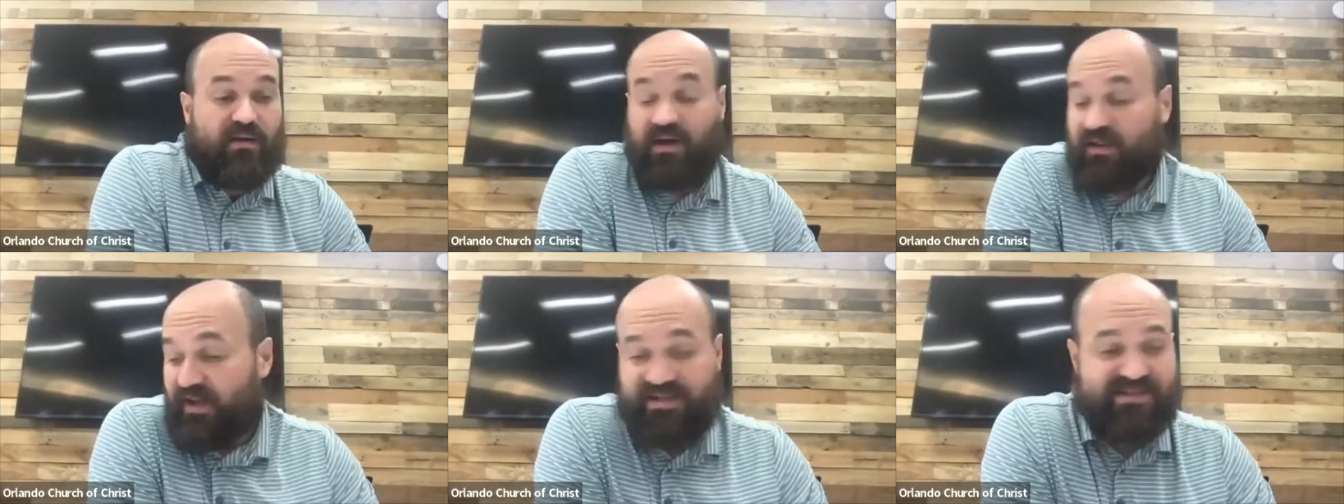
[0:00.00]

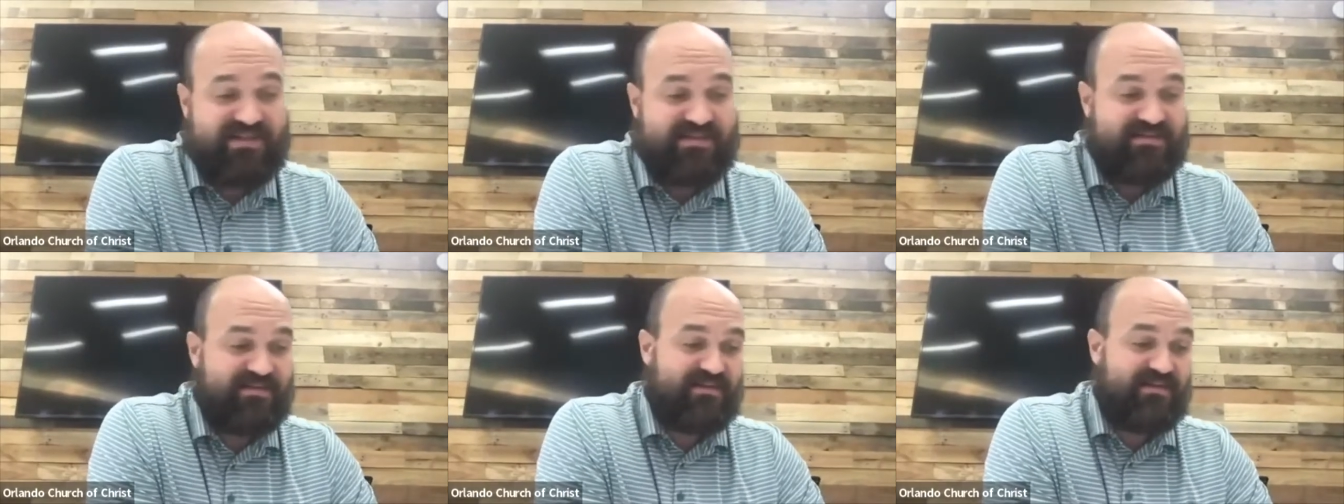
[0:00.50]
And
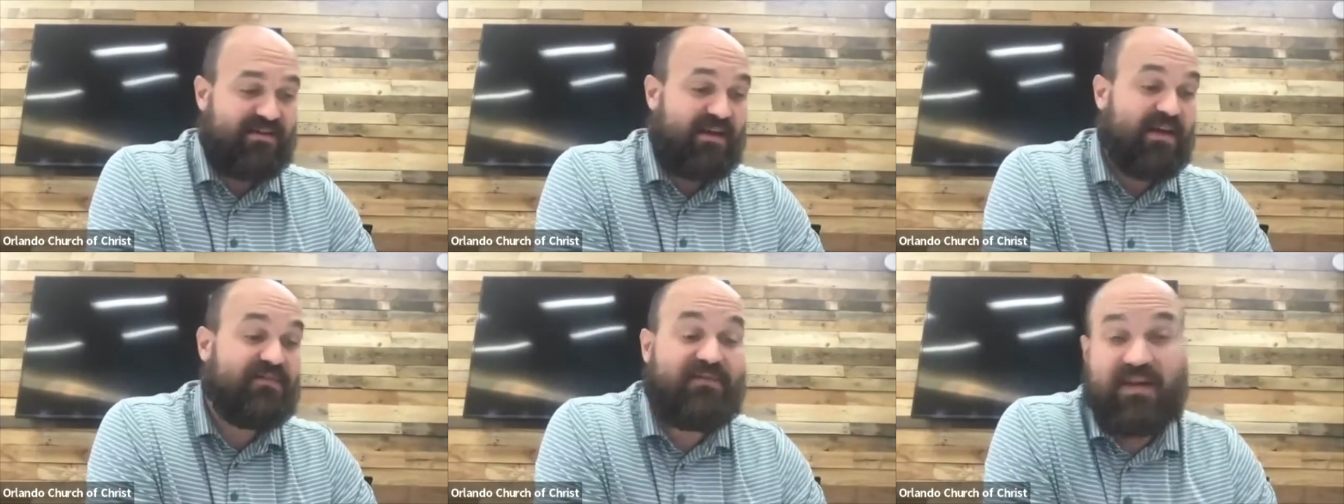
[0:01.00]
that's,
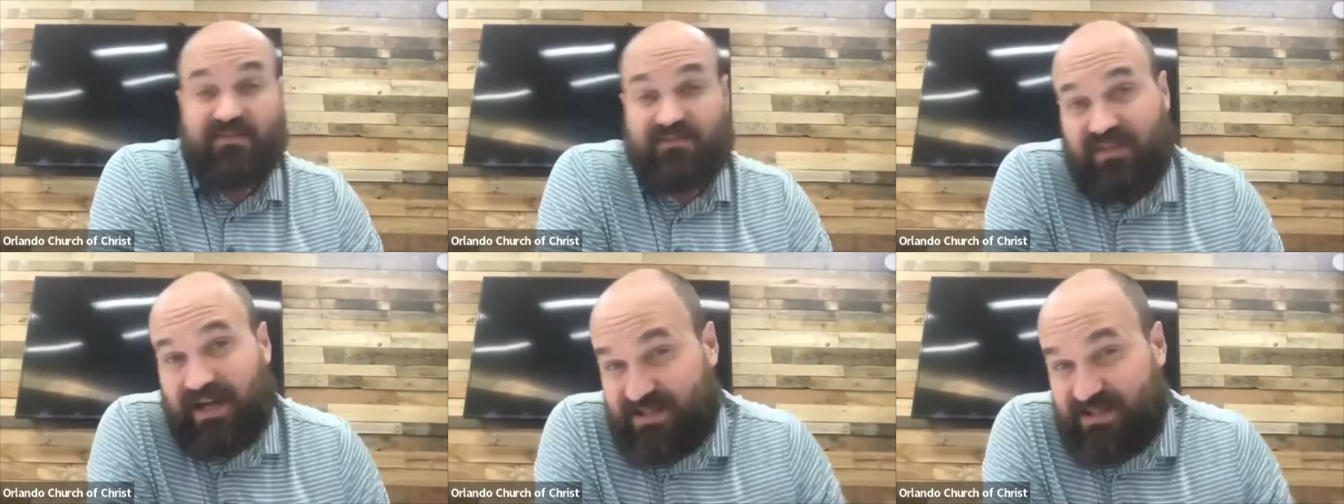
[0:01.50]
if, if
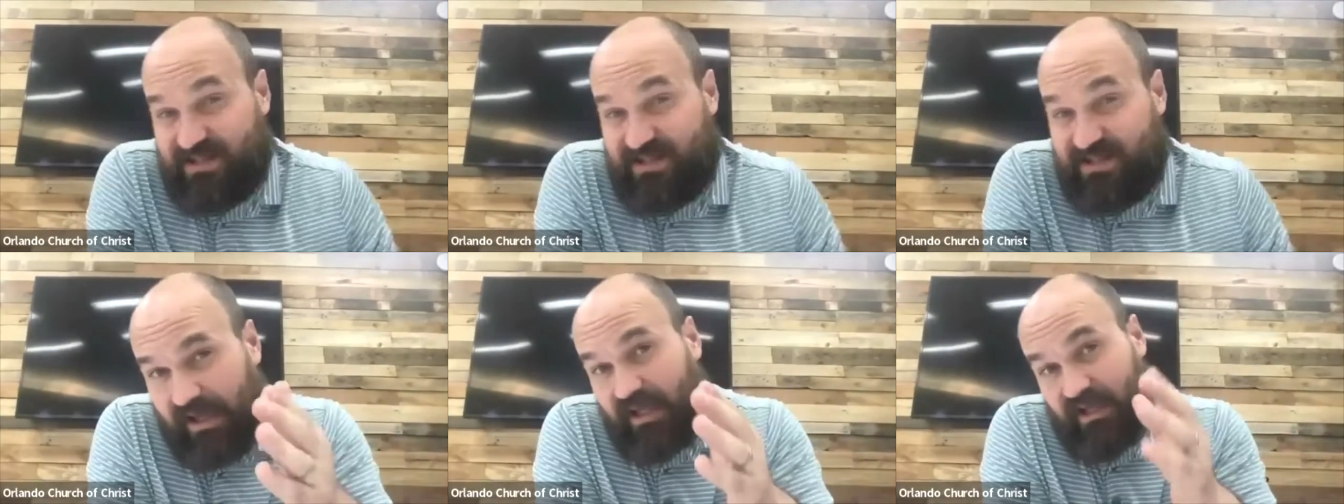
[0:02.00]
that's
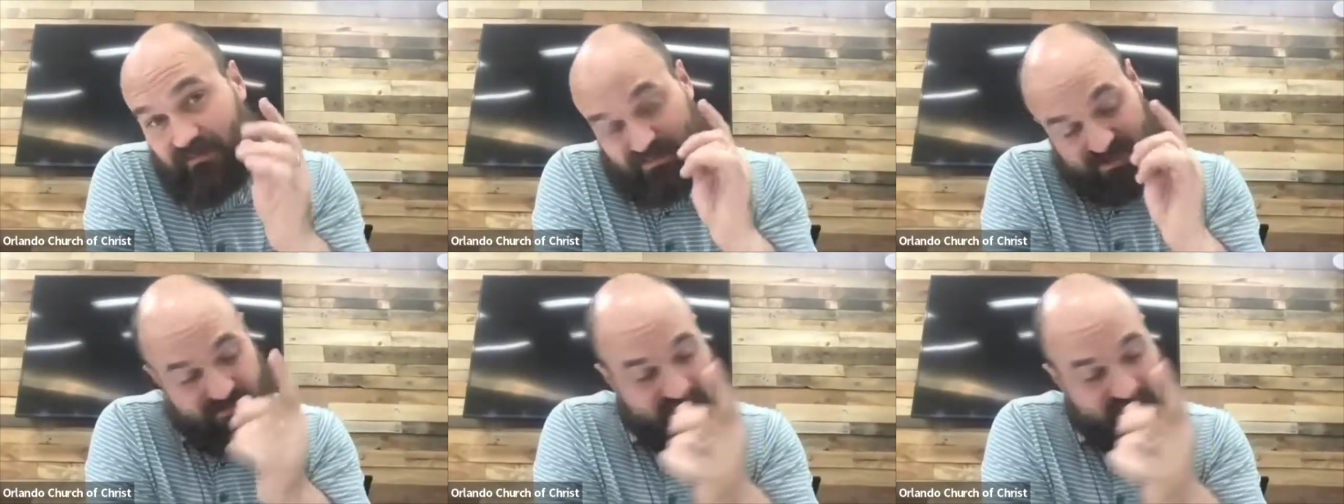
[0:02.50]
your aim,